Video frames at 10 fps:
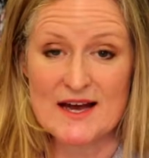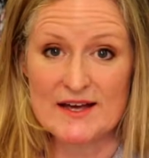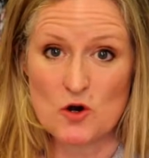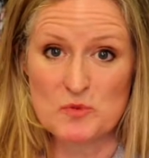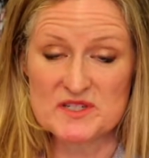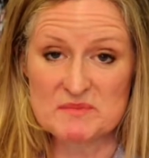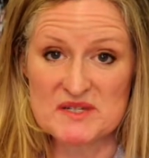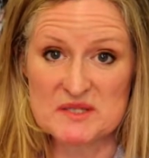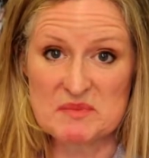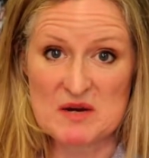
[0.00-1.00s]
I opened a
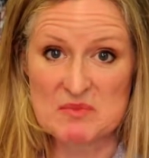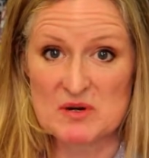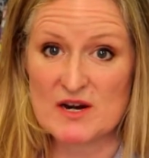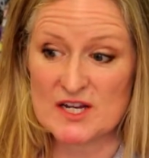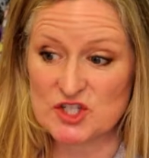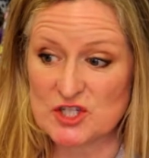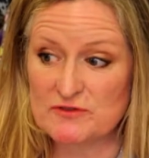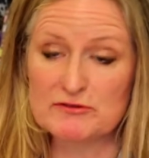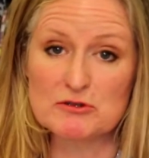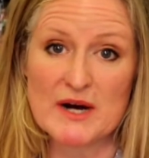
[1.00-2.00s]
piece of paper and she
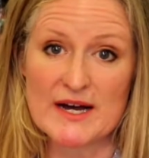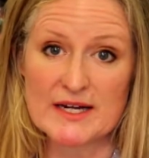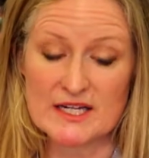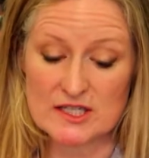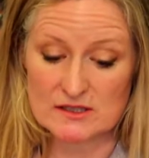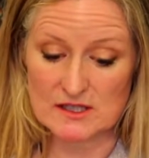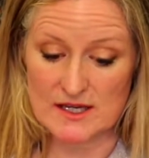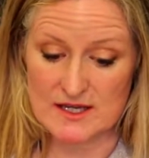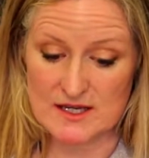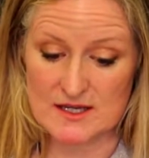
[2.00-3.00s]
flew out of here
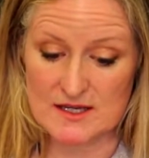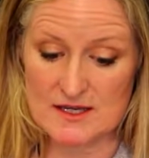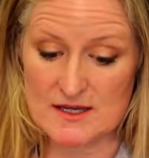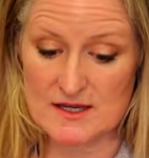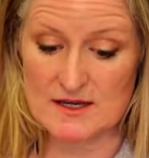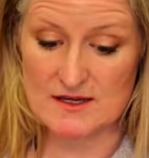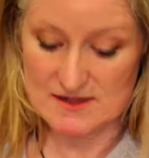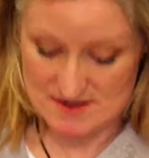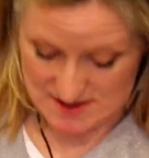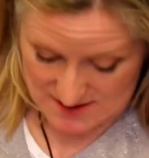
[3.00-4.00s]
like, I